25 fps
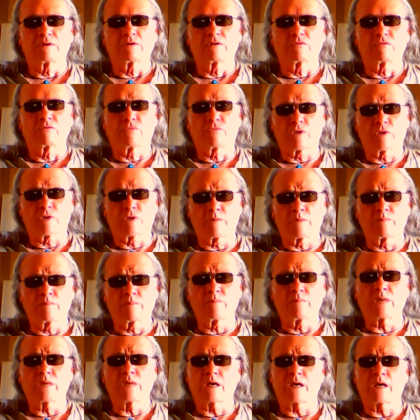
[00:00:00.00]

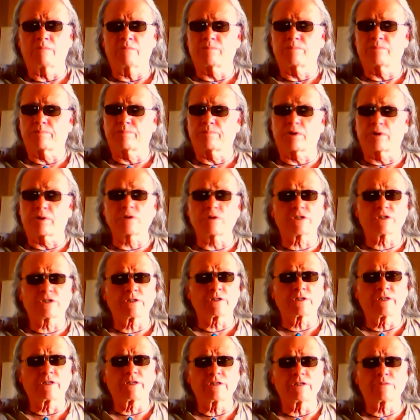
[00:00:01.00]
From
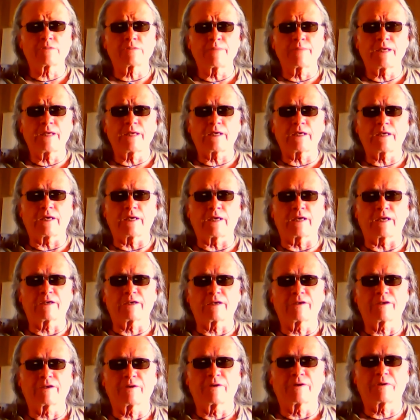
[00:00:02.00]
personally speaking,
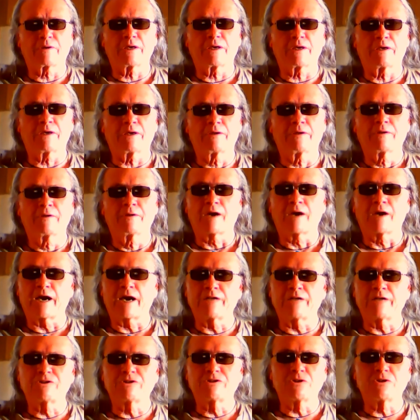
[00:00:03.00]
okay,
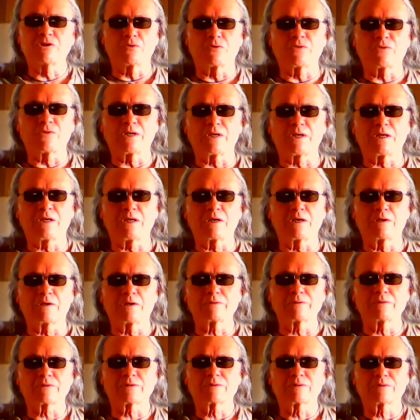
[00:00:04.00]
I do
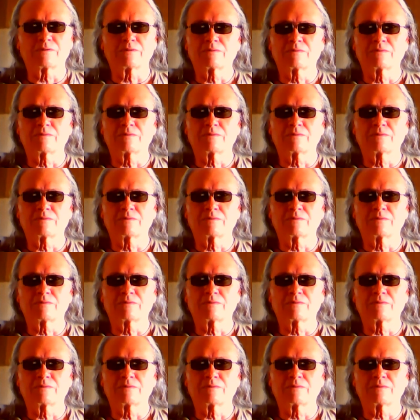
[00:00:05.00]
videos,